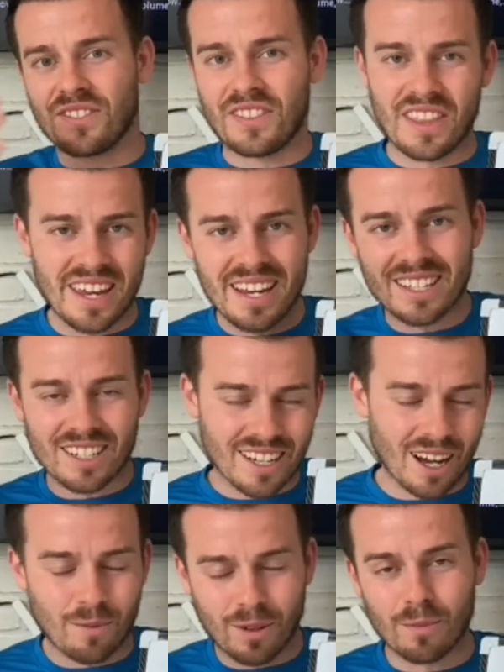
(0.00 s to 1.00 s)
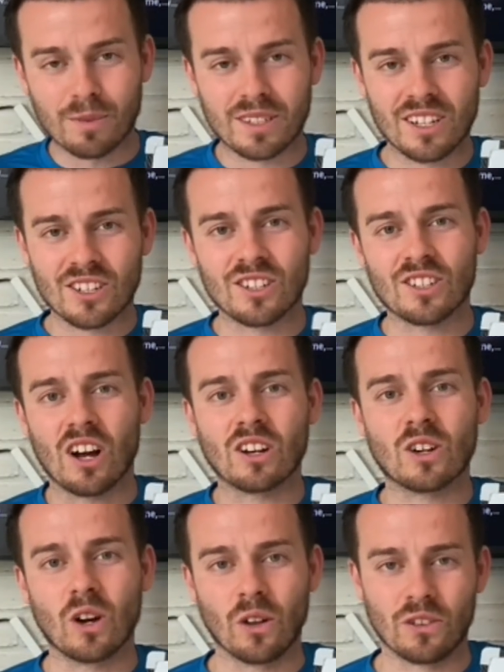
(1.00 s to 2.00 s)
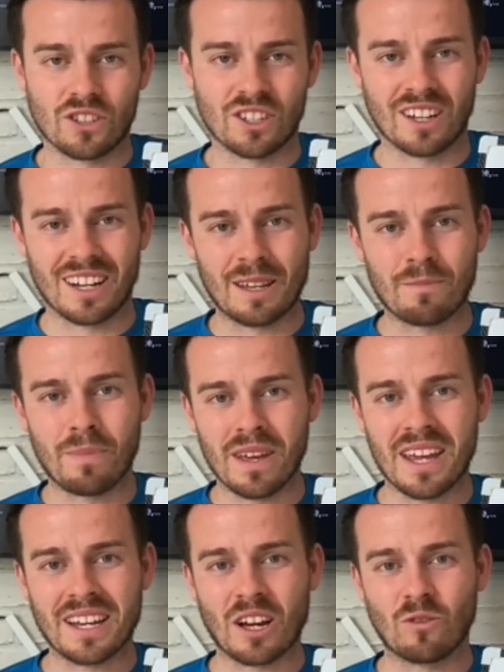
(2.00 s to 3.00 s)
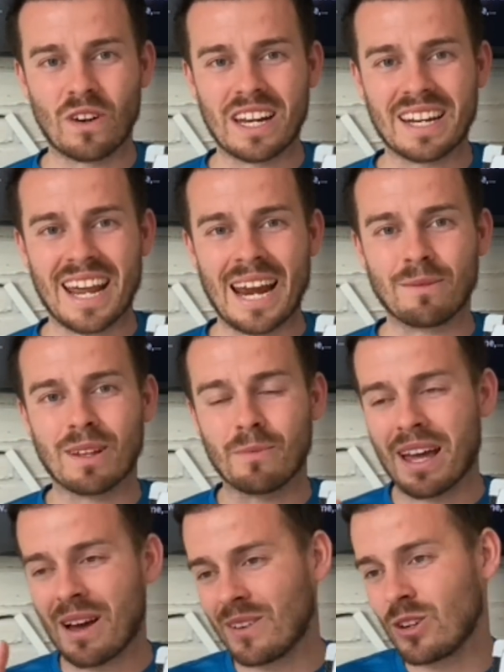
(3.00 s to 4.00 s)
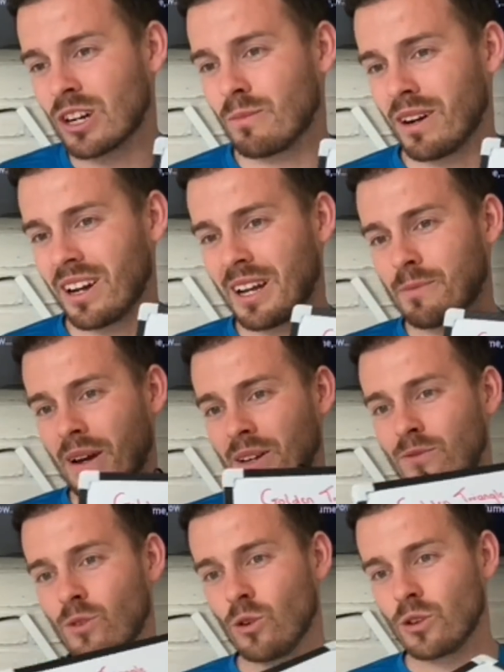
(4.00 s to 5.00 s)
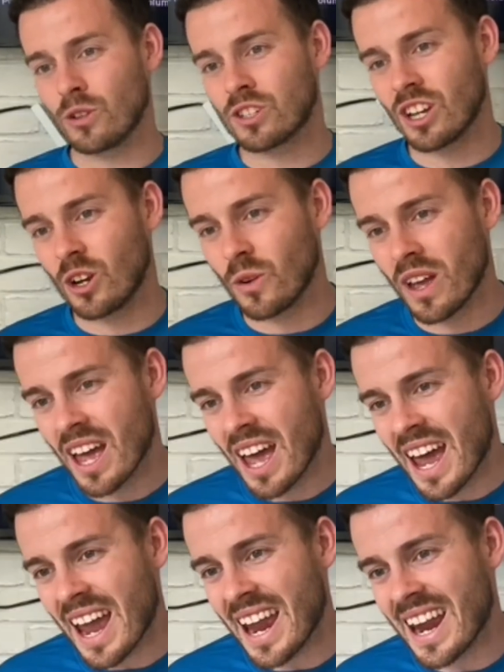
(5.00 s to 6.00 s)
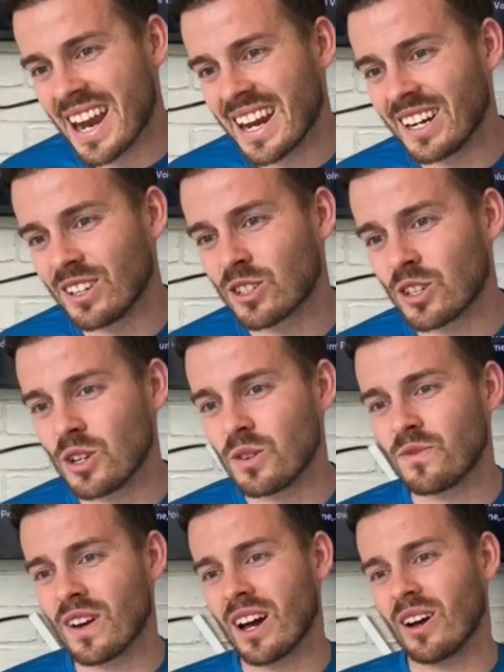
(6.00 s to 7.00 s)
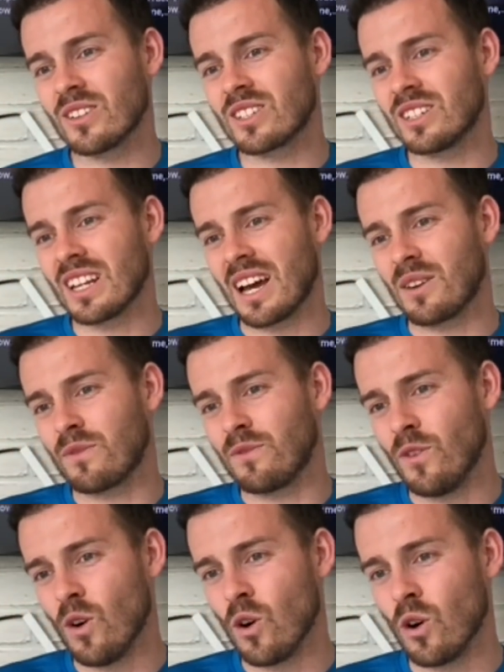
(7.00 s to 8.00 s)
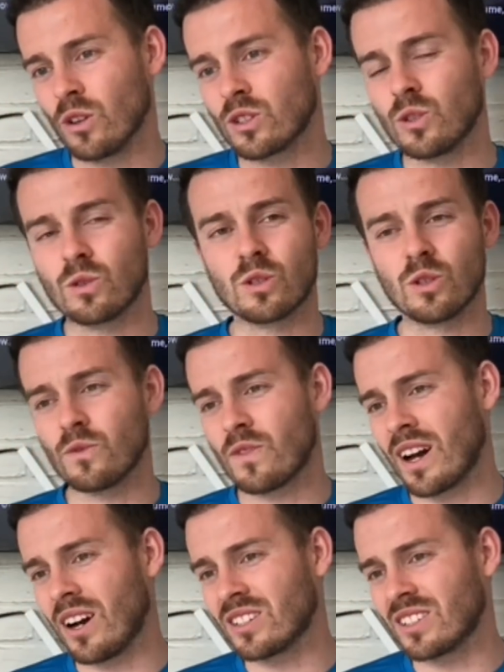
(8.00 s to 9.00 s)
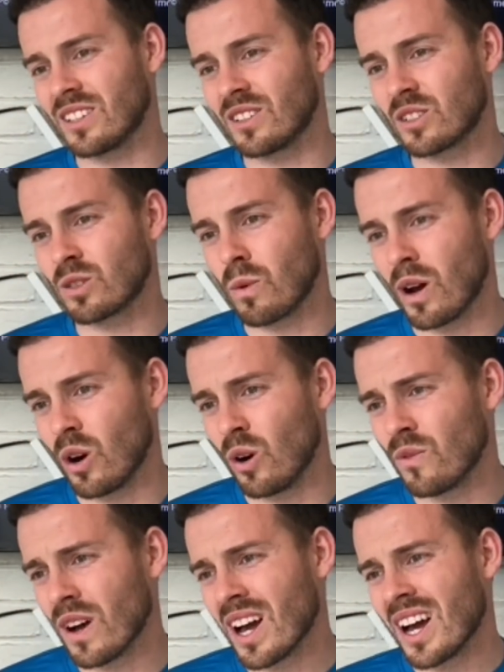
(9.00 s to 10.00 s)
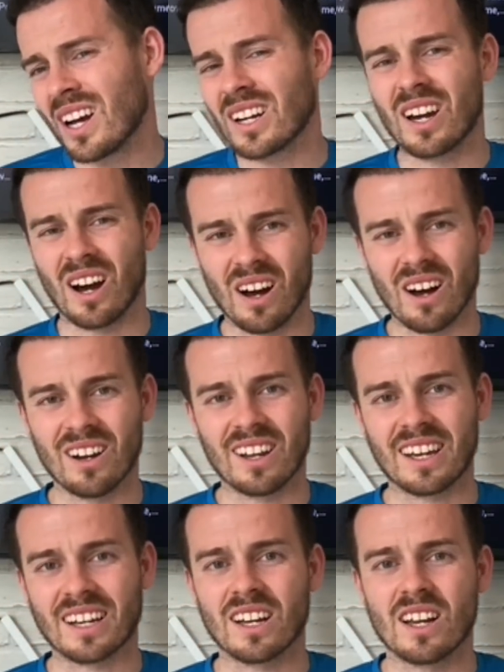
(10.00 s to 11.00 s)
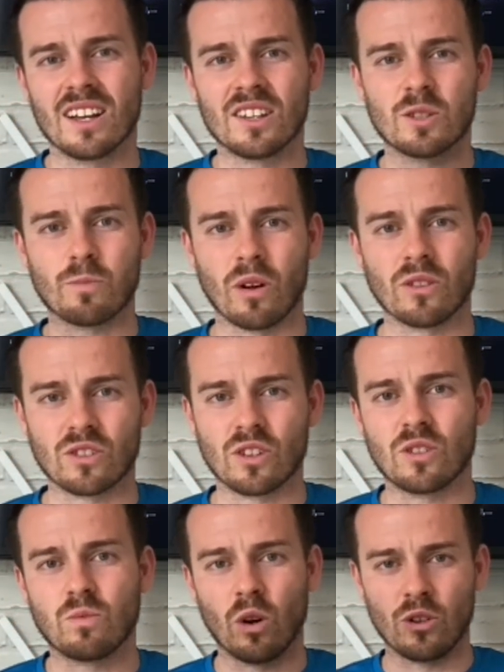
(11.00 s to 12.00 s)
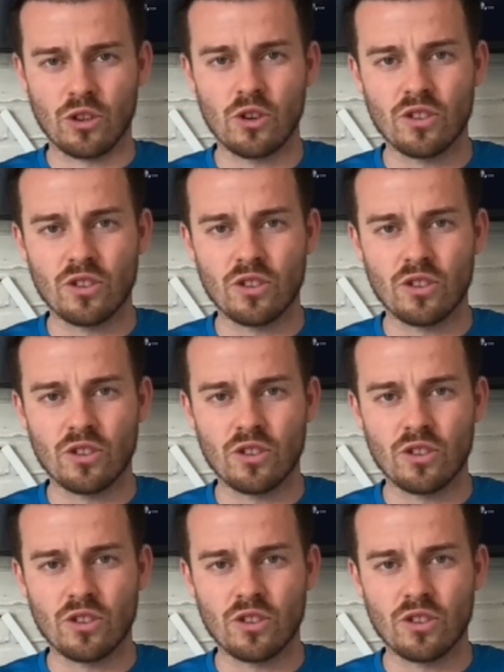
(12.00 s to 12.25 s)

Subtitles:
These cup competitions are constantly being renamed. Let me have a look at my iPad for you. So in 2004 to 2012, Carling sponsored what you